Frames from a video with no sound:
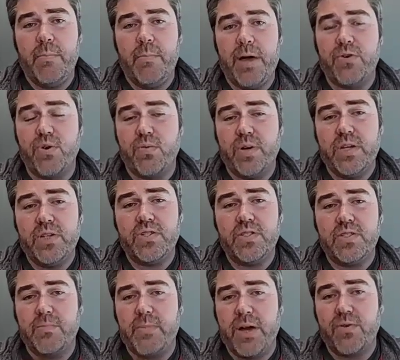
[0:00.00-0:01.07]
metro
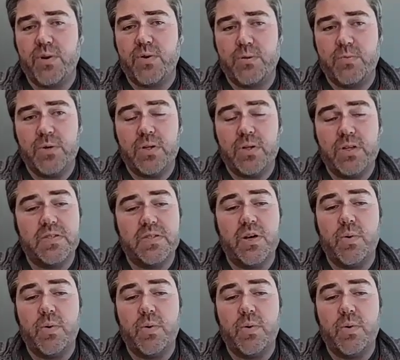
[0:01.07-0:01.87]
regions and metro communities.